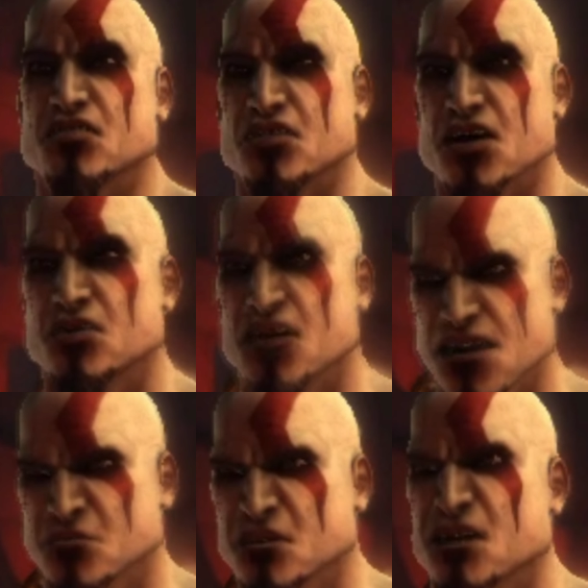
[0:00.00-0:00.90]
can
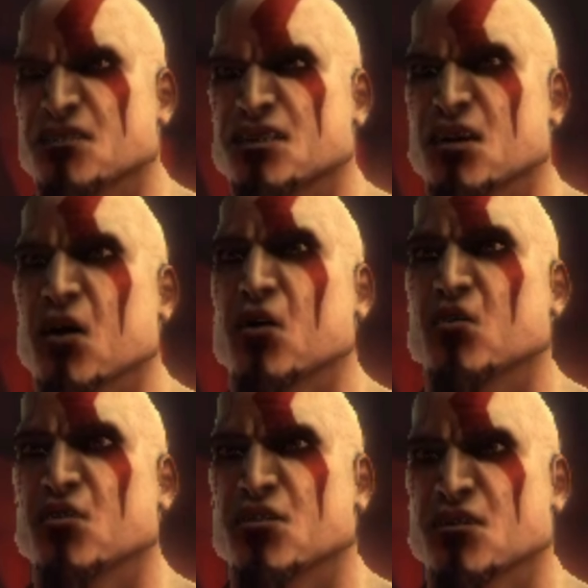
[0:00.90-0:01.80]
keep their
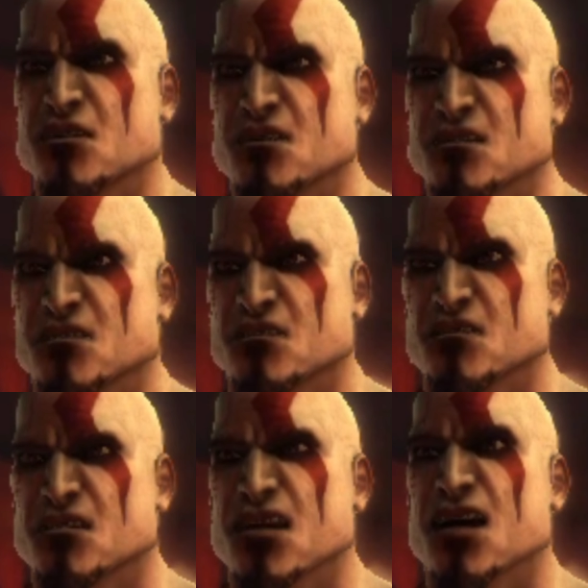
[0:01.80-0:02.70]
honor.
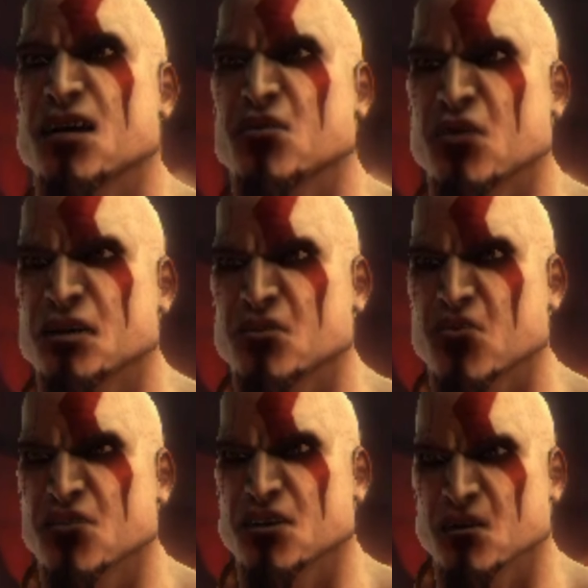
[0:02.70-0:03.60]
I wish
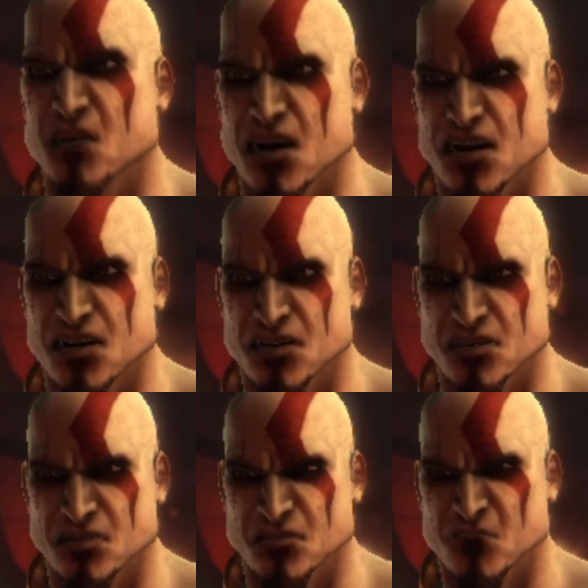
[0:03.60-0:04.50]
only to
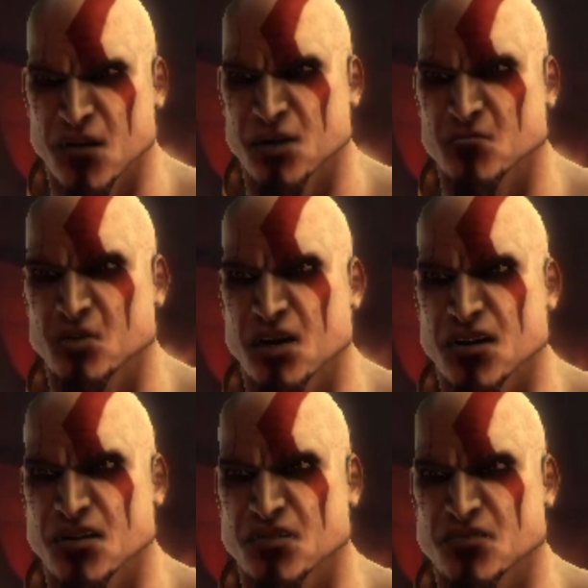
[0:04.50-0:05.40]
find my brother.